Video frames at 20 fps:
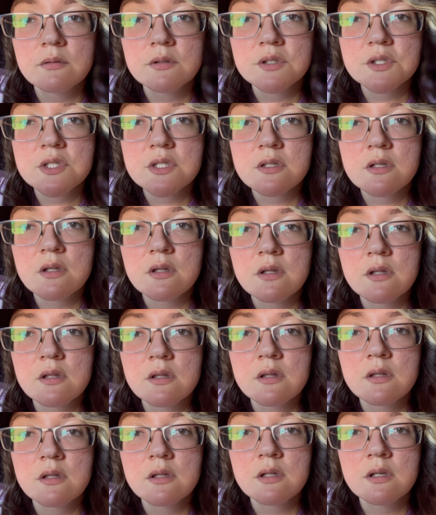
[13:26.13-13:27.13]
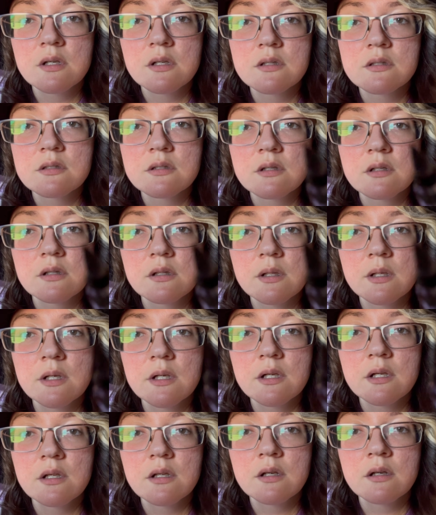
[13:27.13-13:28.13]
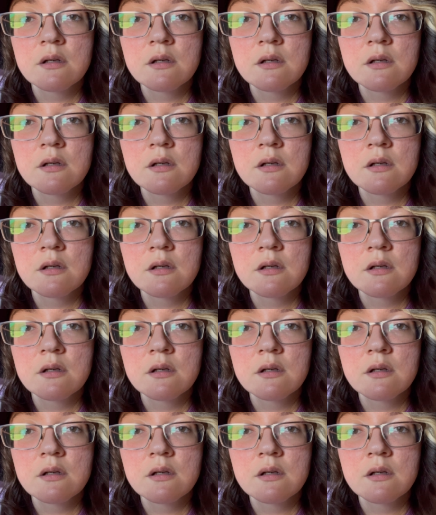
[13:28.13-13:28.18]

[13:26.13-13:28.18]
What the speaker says: to the thinnest line.